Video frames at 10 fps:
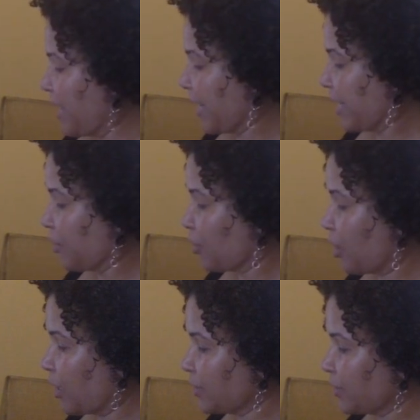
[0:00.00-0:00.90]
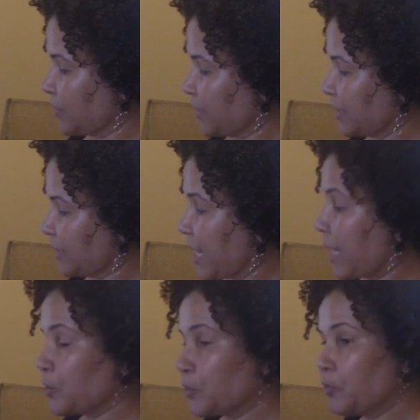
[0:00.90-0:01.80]
And the cost was
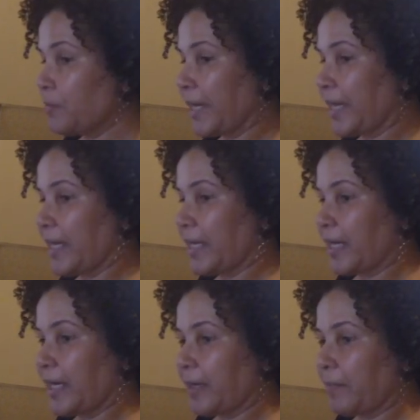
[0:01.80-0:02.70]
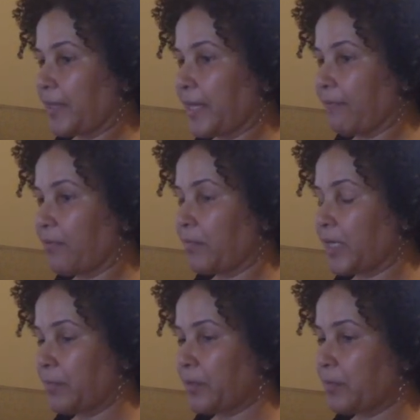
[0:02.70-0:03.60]
not too bad. They have a
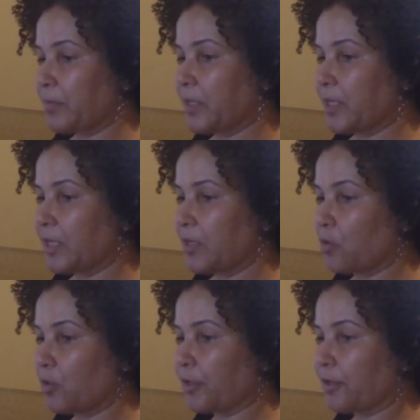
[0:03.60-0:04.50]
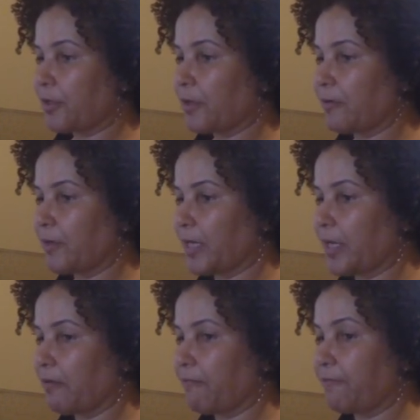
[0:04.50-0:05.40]
minimum order
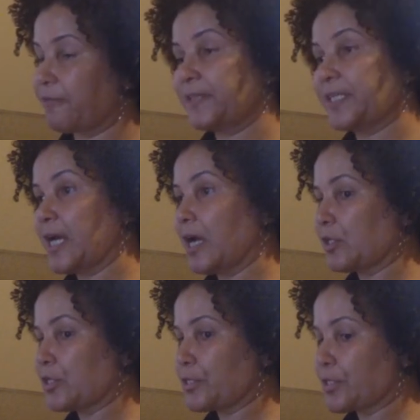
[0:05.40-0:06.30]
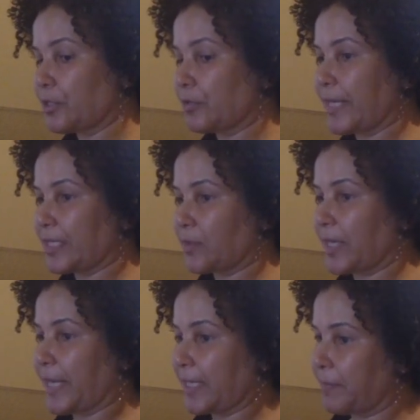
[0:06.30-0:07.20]
of $50, so that's what
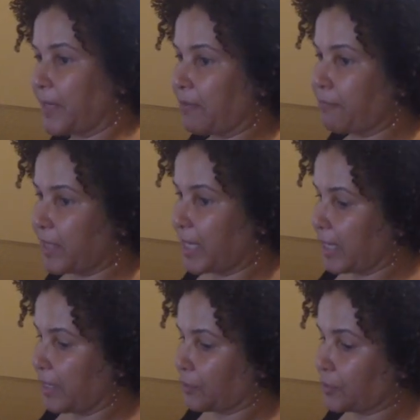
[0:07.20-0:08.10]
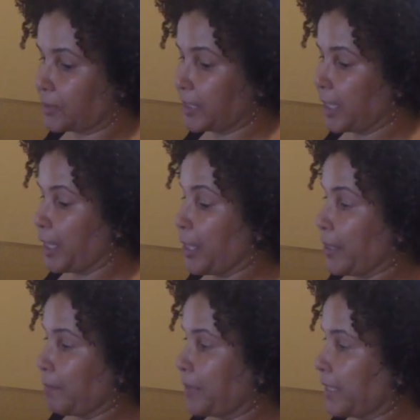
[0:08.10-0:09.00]
I had to pay for the handles.
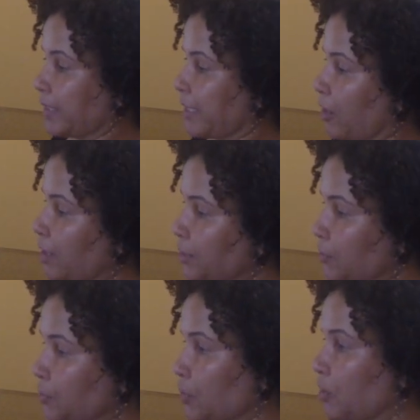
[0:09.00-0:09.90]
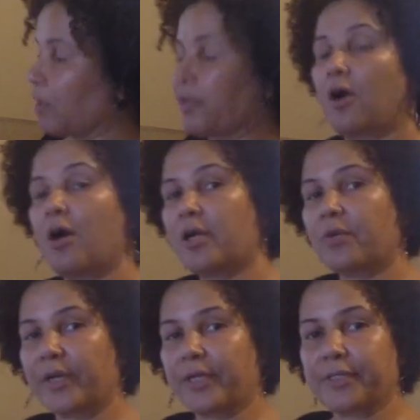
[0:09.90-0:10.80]
But they also took all the
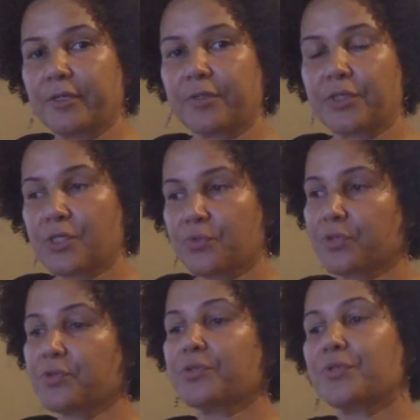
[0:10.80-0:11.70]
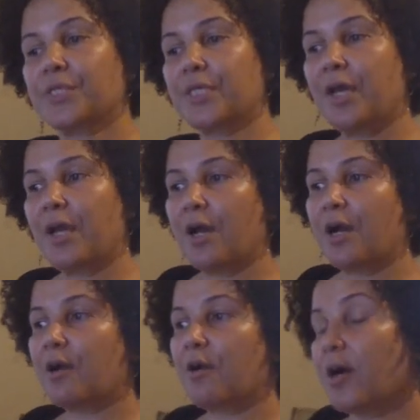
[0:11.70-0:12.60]
hardware, the screws
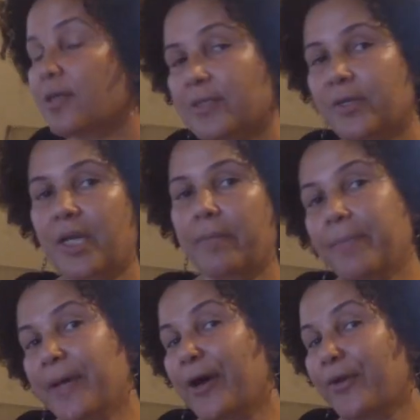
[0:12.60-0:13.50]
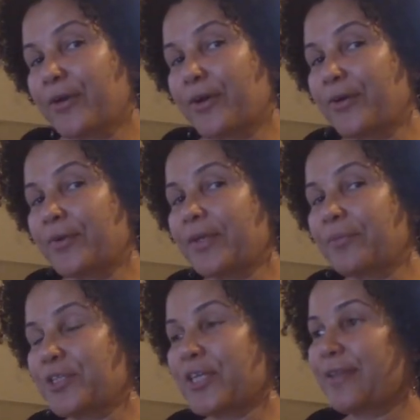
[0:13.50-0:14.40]
are also going to be powder coated,
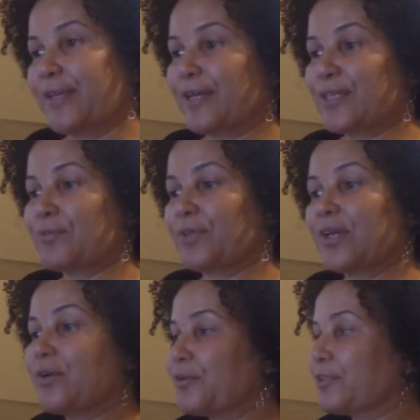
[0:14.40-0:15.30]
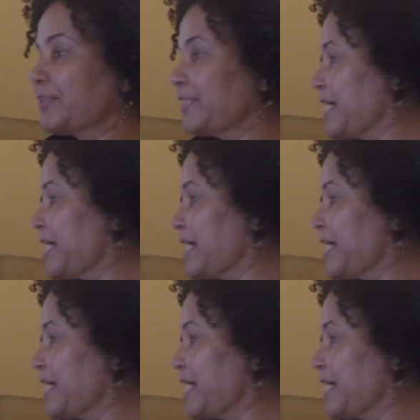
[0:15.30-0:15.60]
which I think is really cool.